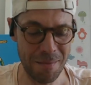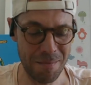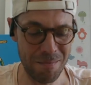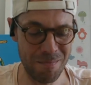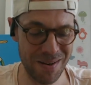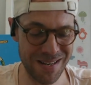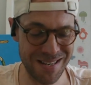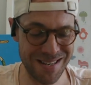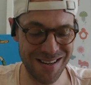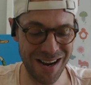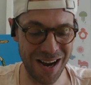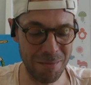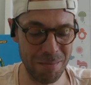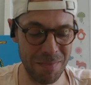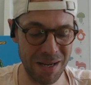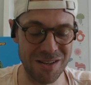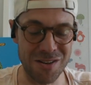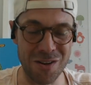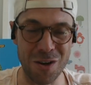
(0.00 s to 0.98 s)
But Doug
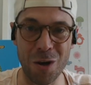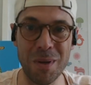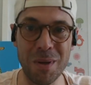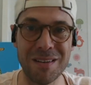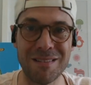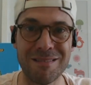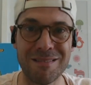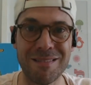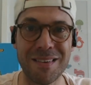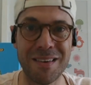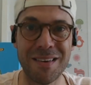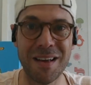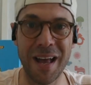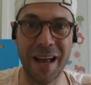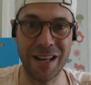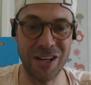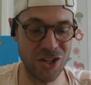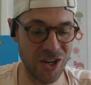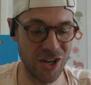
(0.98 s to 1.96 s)
McDermott
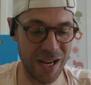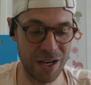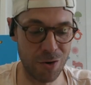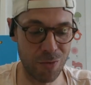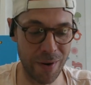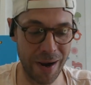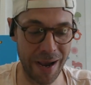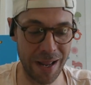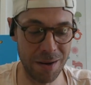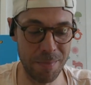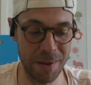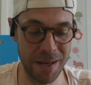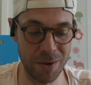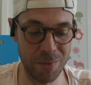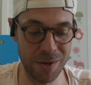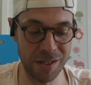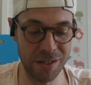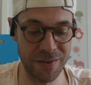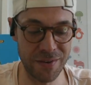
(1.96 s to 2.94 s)
and Jay Crowder being
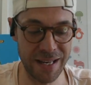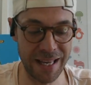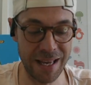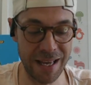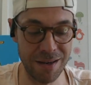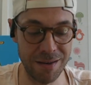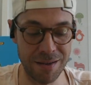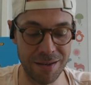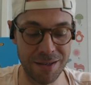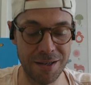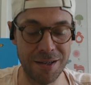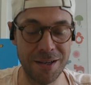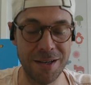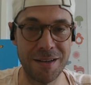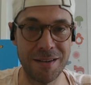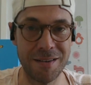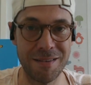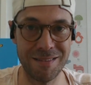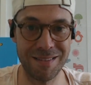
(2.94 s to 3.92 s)
relevant again,
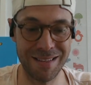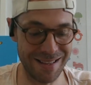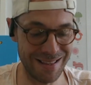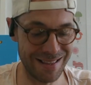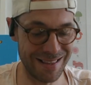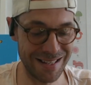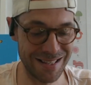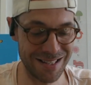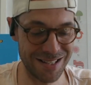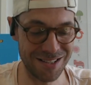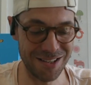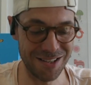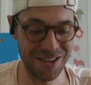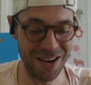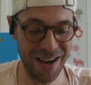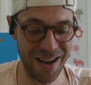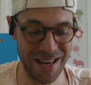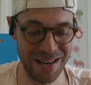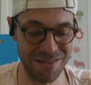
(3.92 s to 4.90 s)
that's
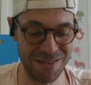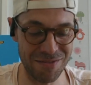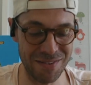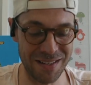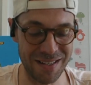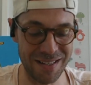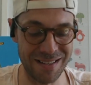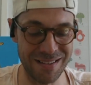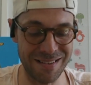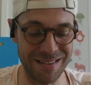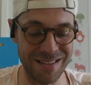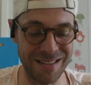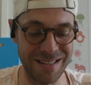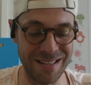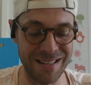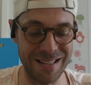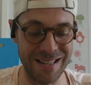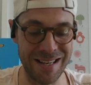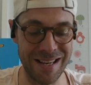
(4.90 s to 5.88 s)
kind of
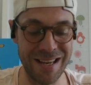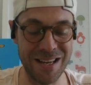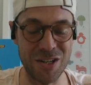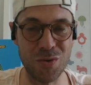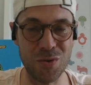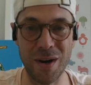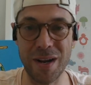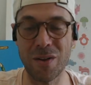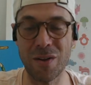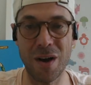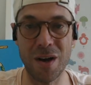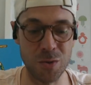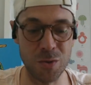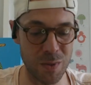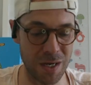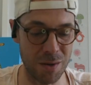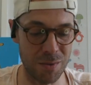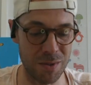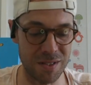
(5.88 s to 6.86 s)
it. Trey Lyles,
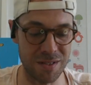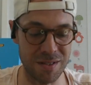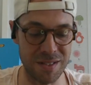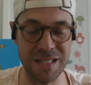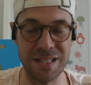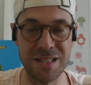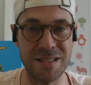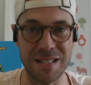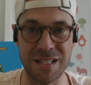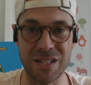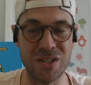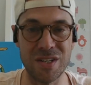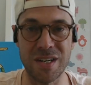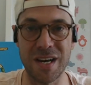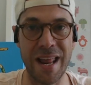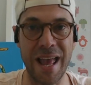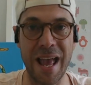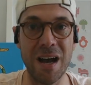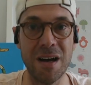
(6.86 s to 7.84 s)
we know, he's injured
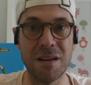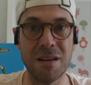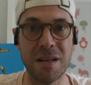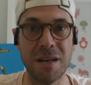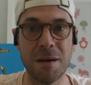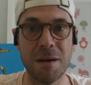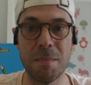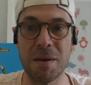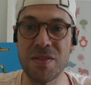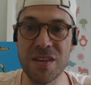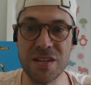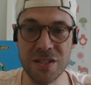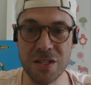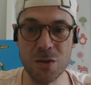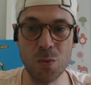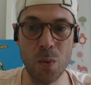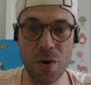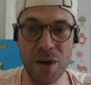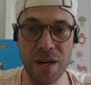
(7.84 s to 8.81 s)
and out, but this
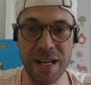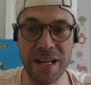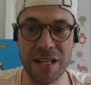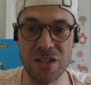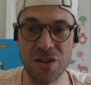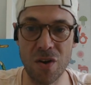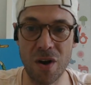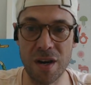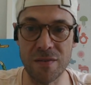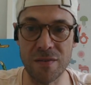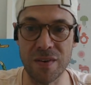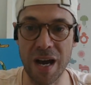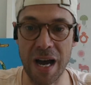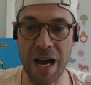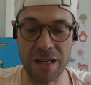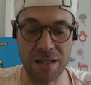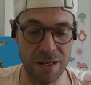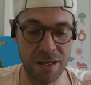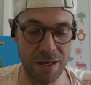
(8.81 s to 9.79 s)
is where it gets kind of dark.